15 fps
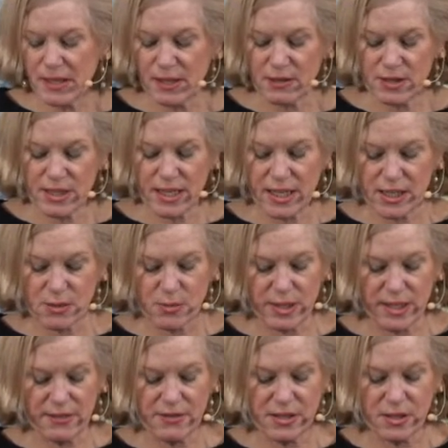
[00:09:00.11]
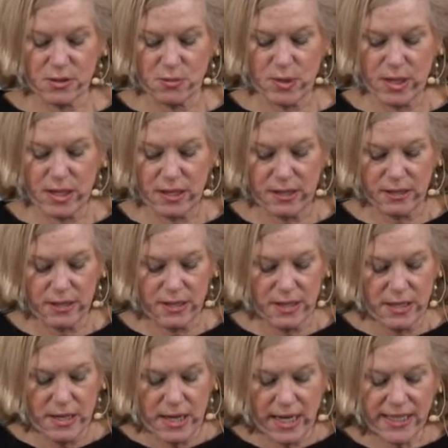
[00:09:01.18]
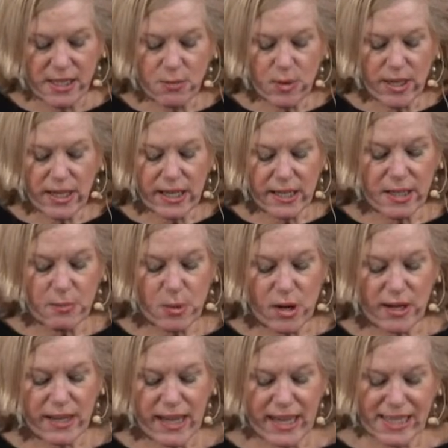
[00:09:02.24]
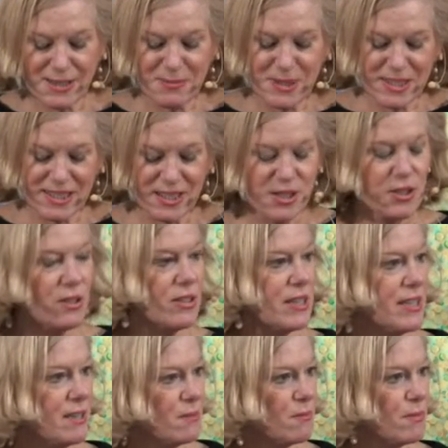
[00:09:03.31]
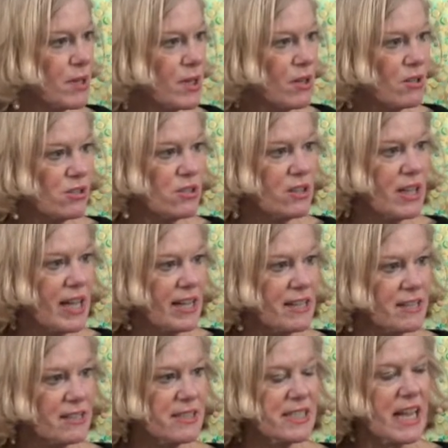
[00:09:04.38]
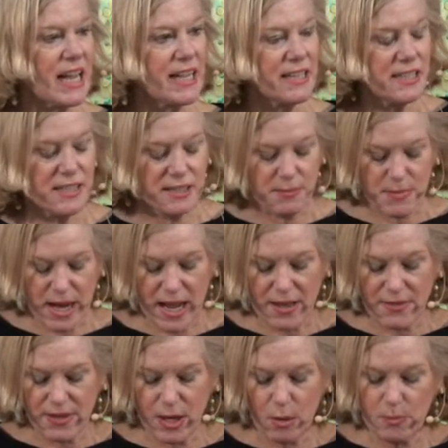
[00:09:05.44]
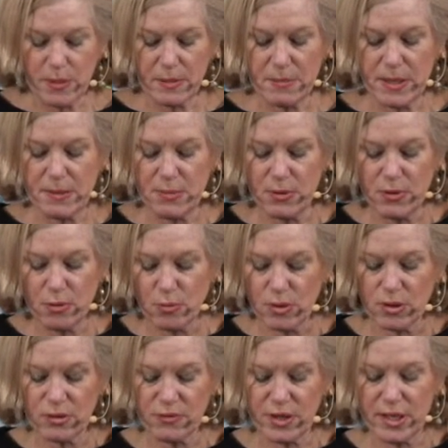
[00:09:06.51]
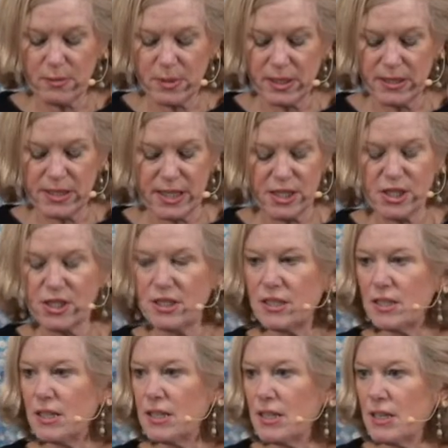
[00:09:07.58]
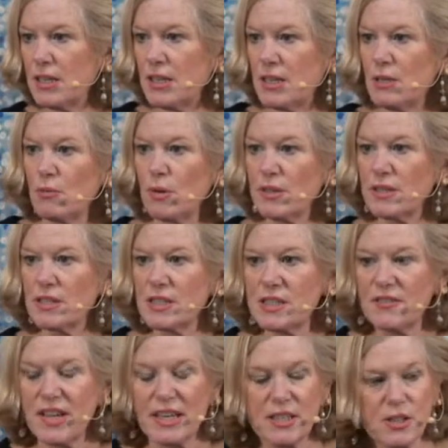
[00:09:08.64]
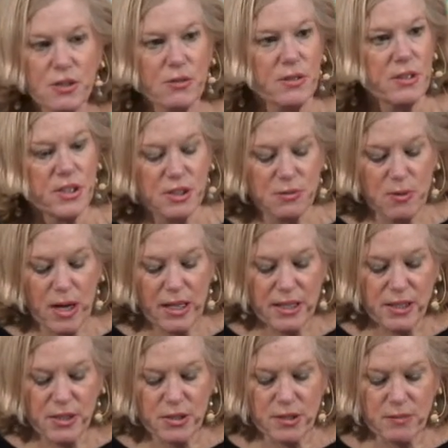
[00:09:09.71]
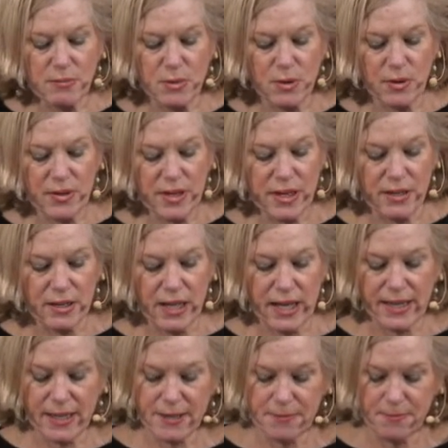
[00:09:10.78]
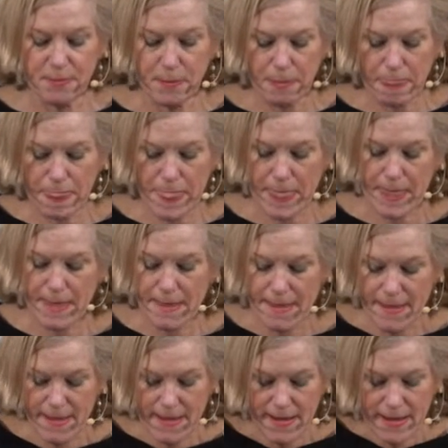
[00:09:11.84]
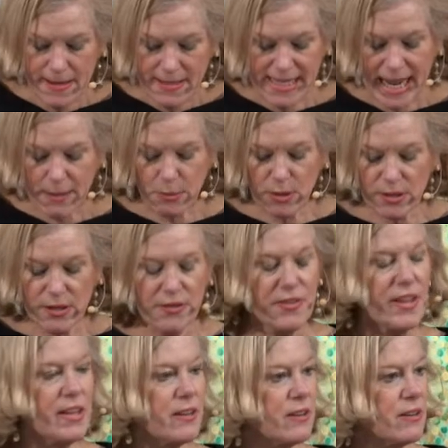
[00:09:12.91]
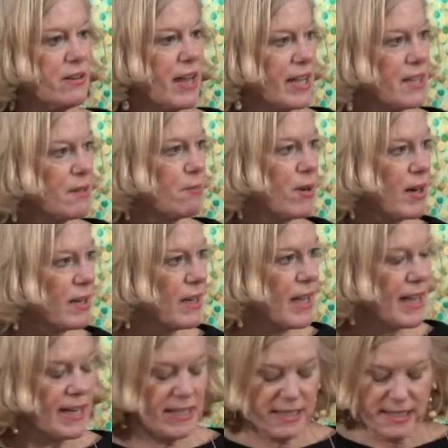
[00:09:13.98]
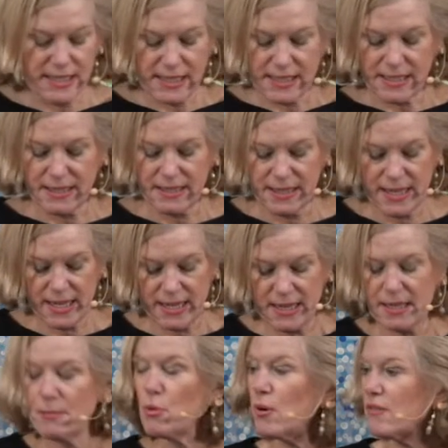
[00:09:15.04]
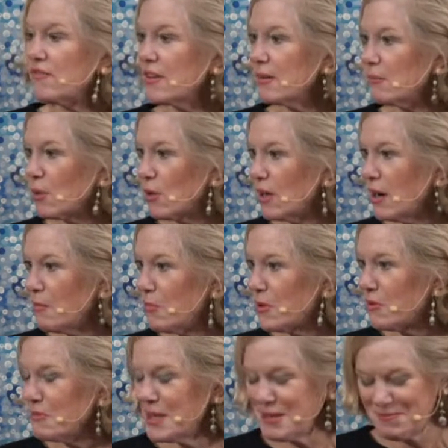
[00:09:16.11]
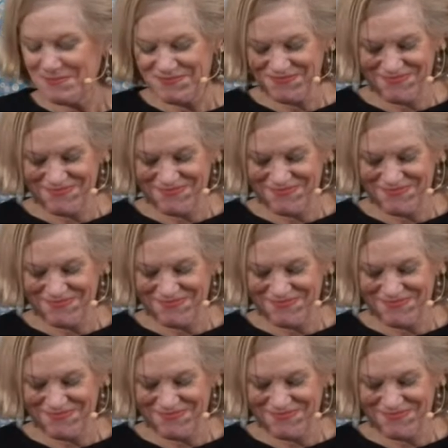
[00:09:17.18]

Those days were gifts as well. I did want in the broadcast business early, but I also like science and math, helping people, the world of rehabilitation. Worked in Savannah, Georgia, Raleigh, Durham, North Carolina. Dabbled in theater, liked the bright lights. Then the boyfriend broke up with me.